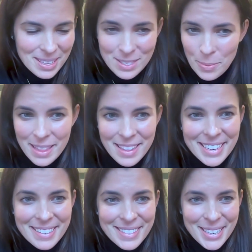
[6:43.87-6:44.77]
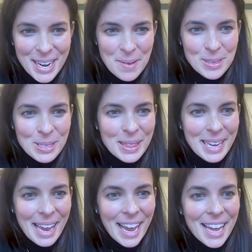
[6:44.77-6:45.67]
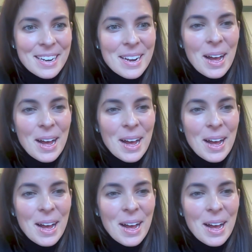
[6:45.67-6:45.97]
That's why their name is on the can.